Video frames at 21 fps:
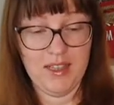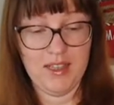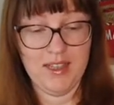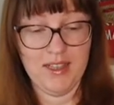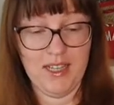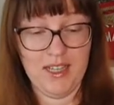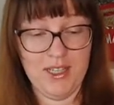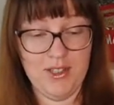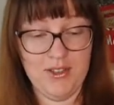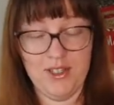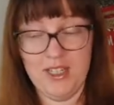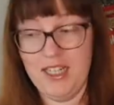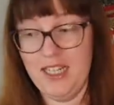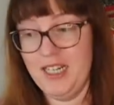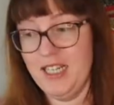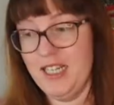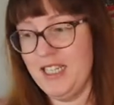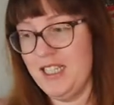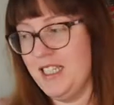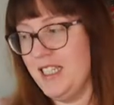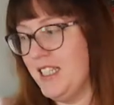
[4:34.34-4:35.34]
That is really
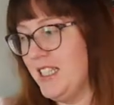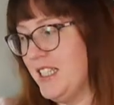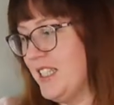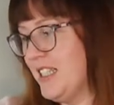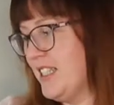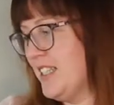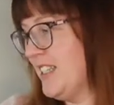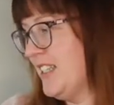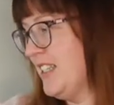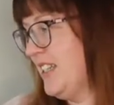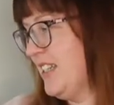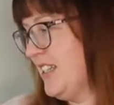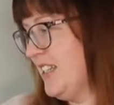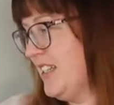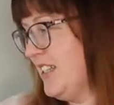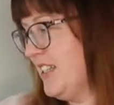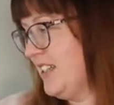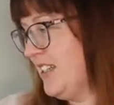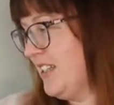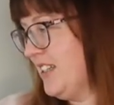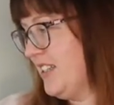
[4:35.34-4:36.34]
nice.
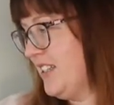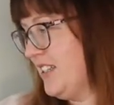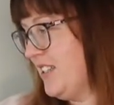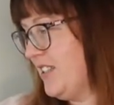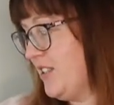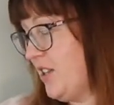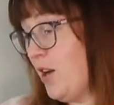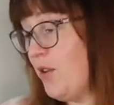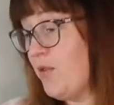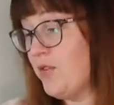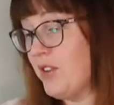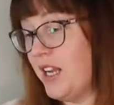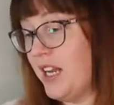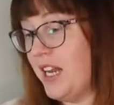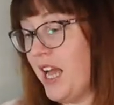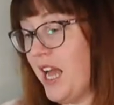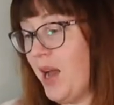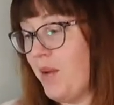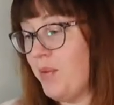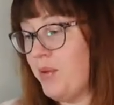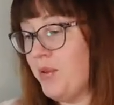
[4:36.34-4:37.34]
So I'm really
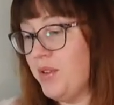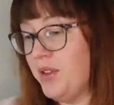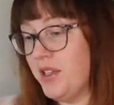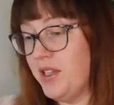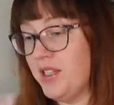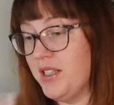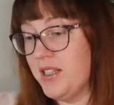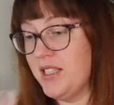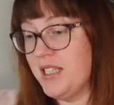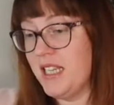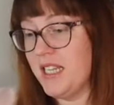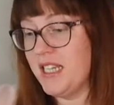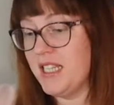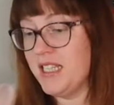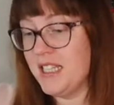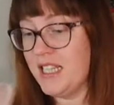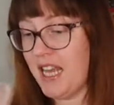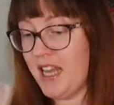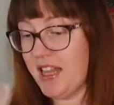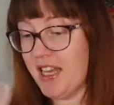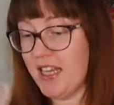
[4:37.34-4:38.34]
happy with those things.
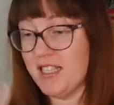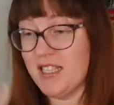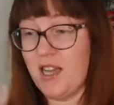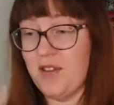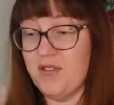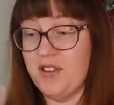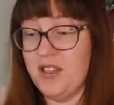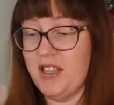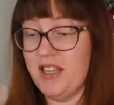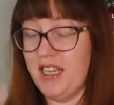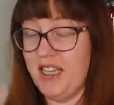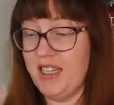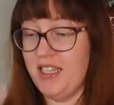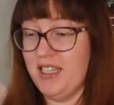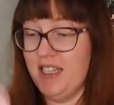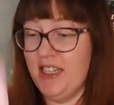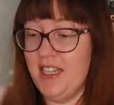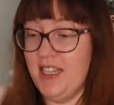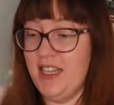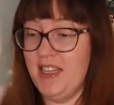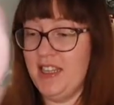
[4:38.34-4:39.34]
Yeah, that's everything
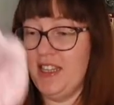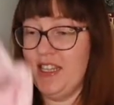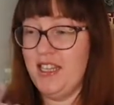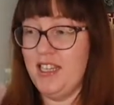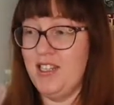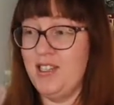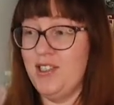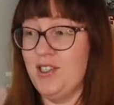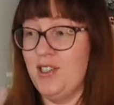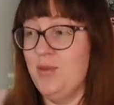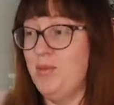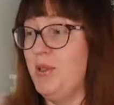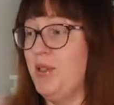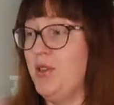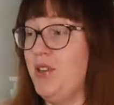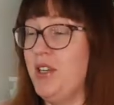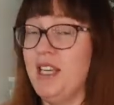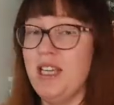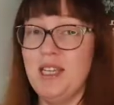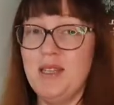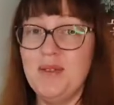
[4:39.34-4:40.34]
in the Doll
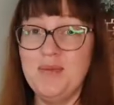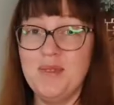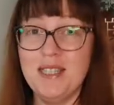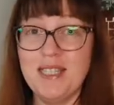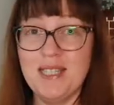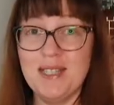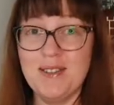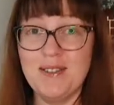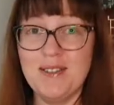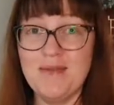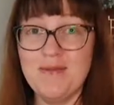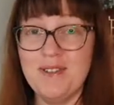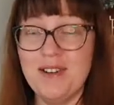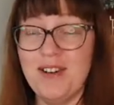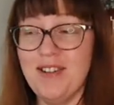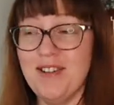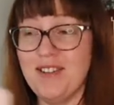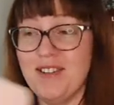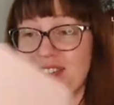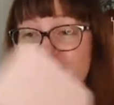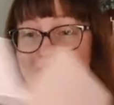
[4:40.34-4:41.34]
Beauty mystery
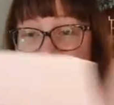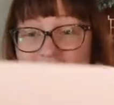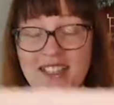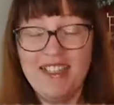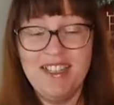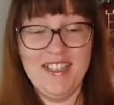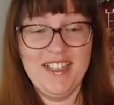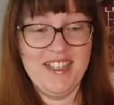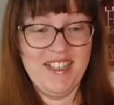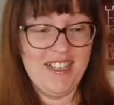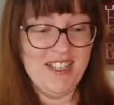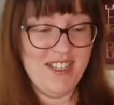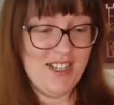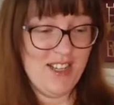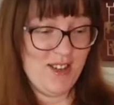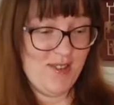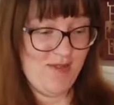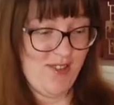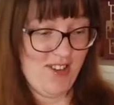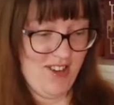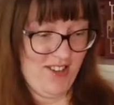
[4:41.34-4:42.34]
box. You
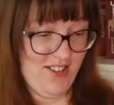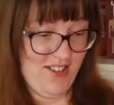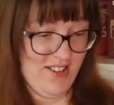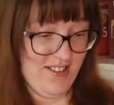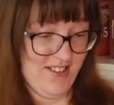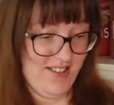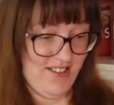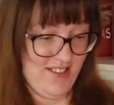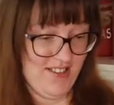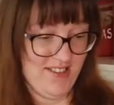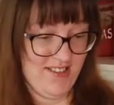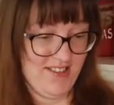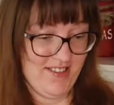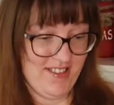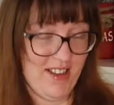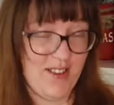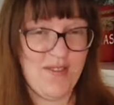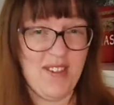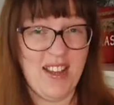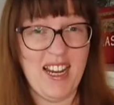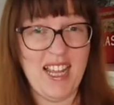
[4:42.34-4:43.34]
know what?
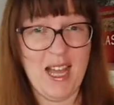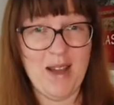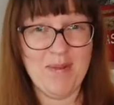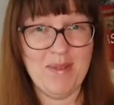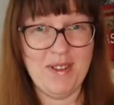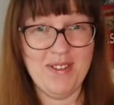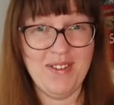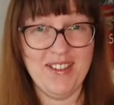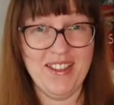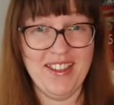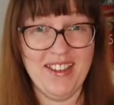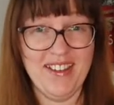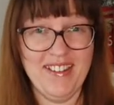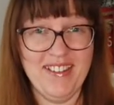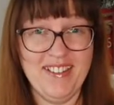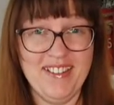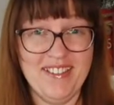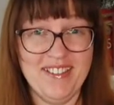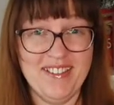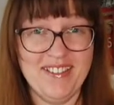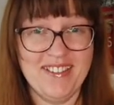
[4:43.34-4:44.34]
I'm really happy with
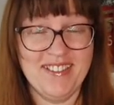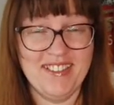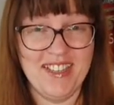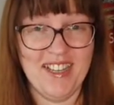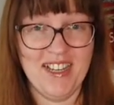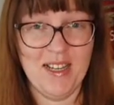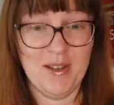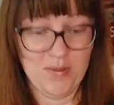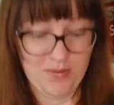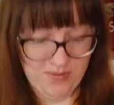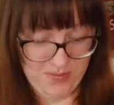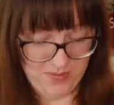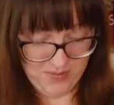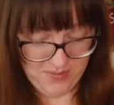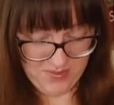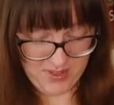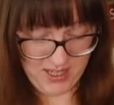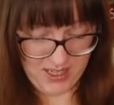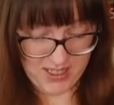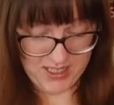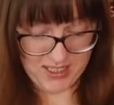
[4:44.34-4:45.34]
that.
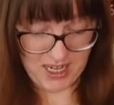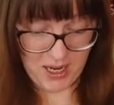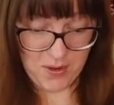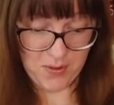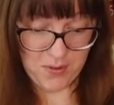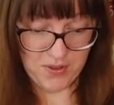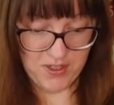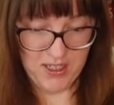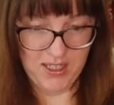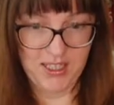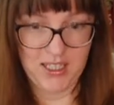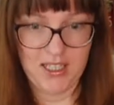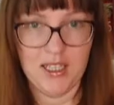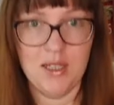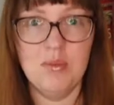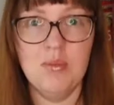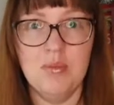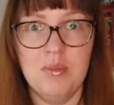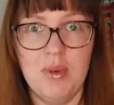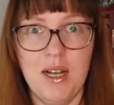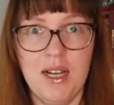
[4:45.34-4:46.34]
I'll
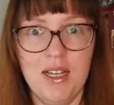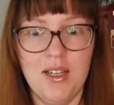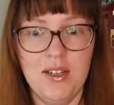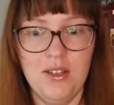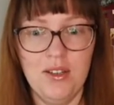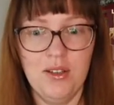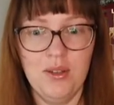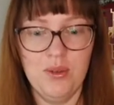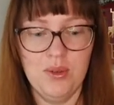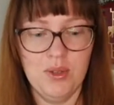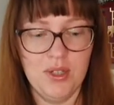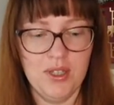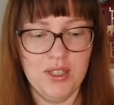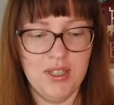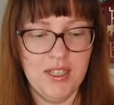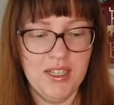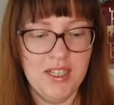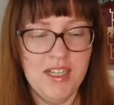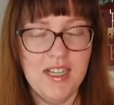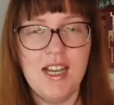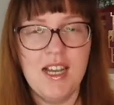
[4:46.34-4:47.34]
definitely buy another one.
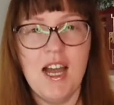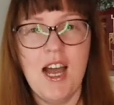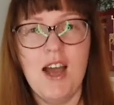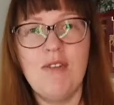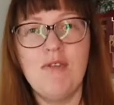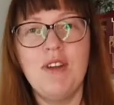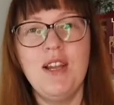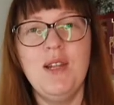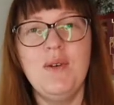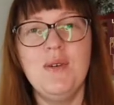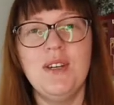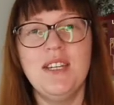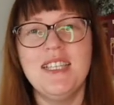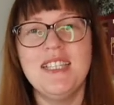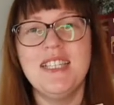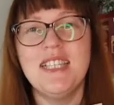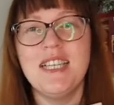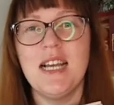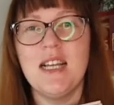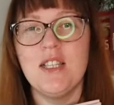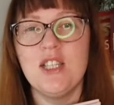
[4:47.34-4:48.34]
I really wanted
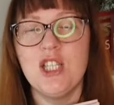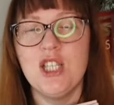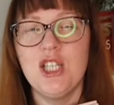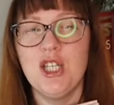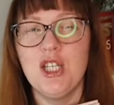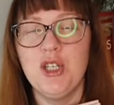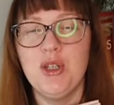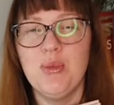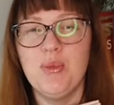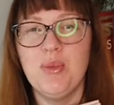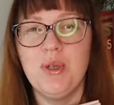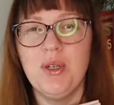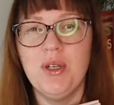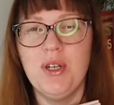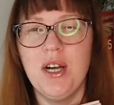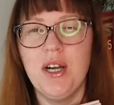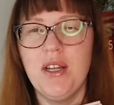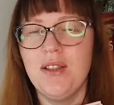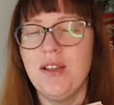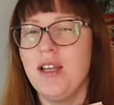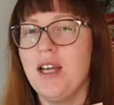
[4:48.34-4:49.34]
to get 2, but
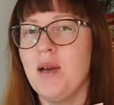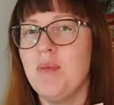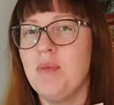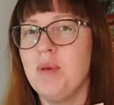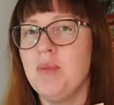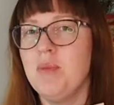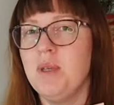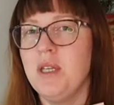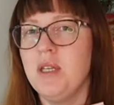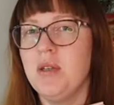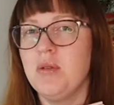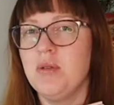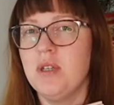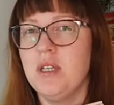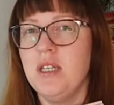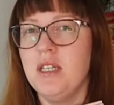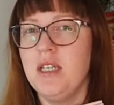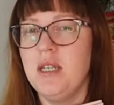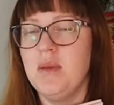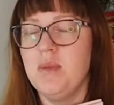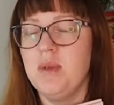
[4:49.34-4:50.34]
I thought I'd be a bit
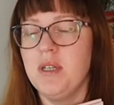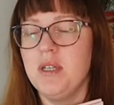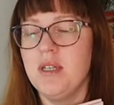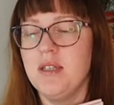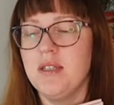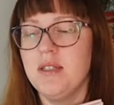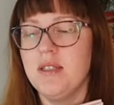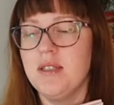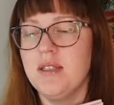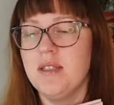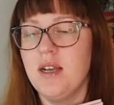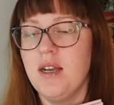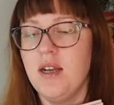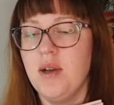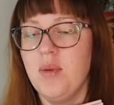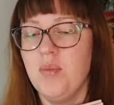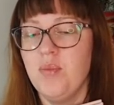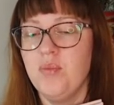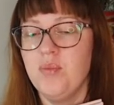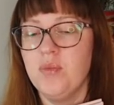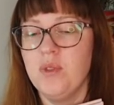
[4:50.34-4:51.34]
greedy because,
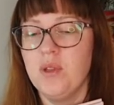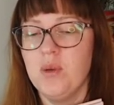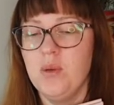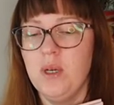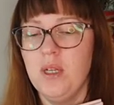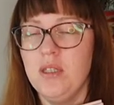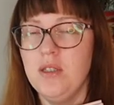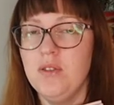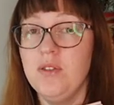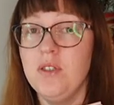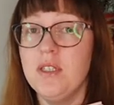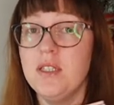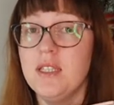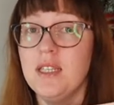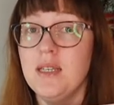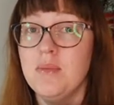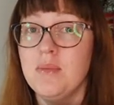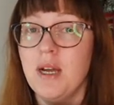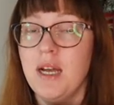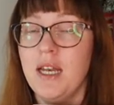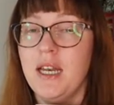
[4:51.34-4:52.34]
well, if you
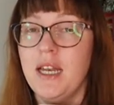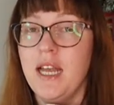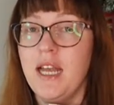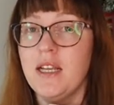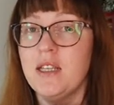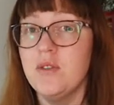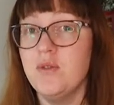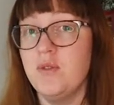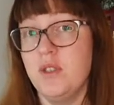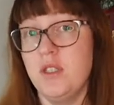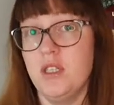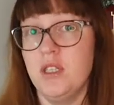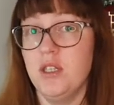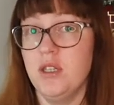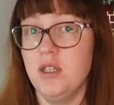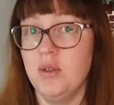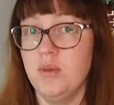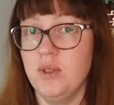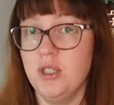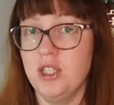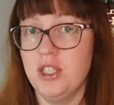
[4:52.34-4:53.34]
see my next
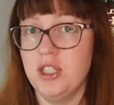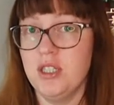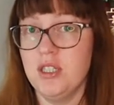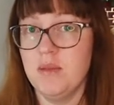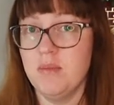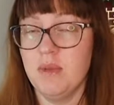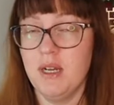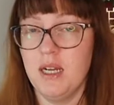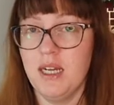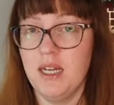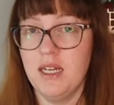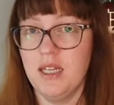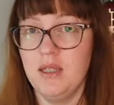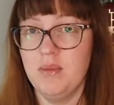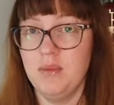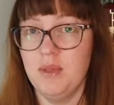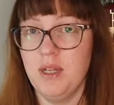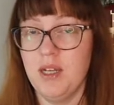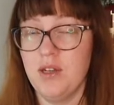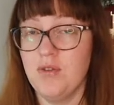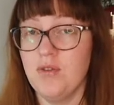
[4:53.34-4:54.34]
video, which is my
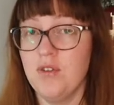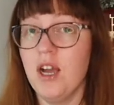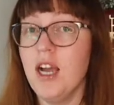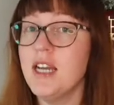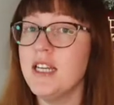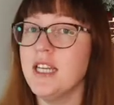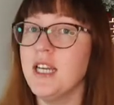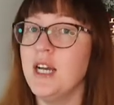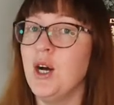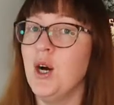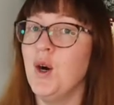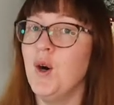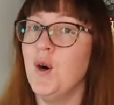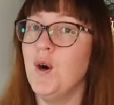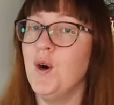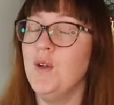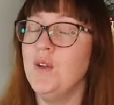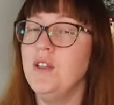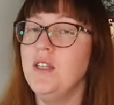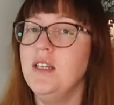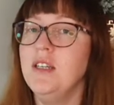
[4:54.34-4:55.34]
Black Friday
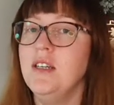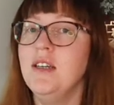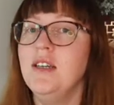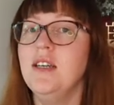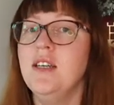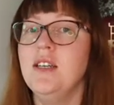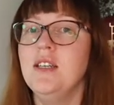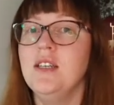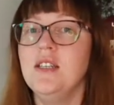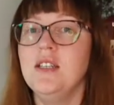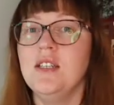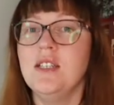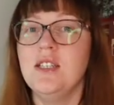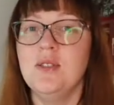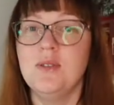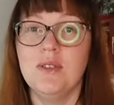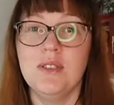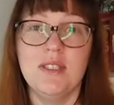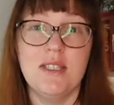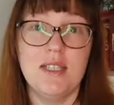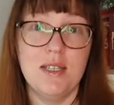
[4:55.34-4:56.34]
haul,
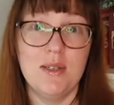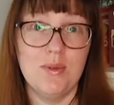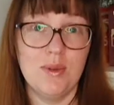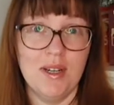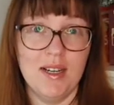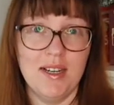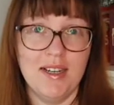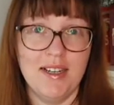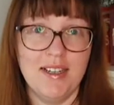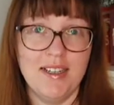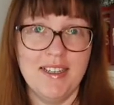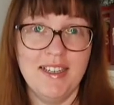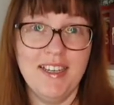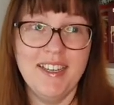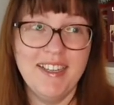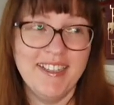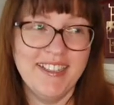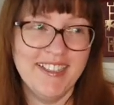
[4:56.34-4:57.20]
you'll see why.